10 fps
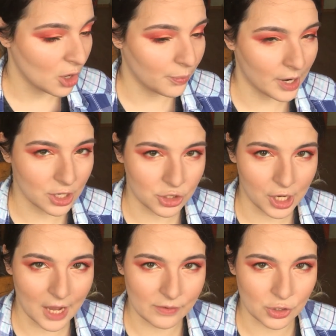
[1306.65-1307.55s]
but you
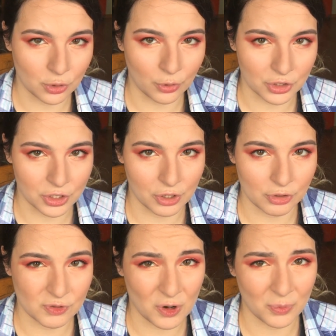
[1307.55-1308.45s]
have to order
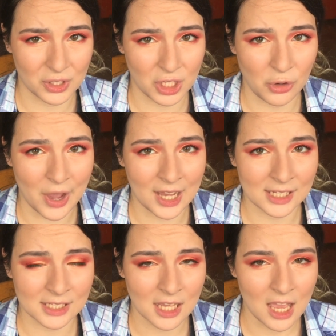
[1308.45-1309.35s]
those from the
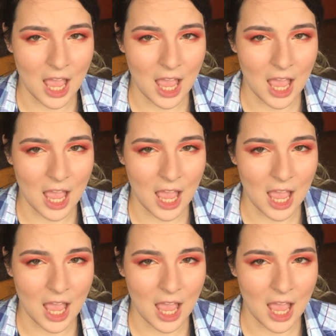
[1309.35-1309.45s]
US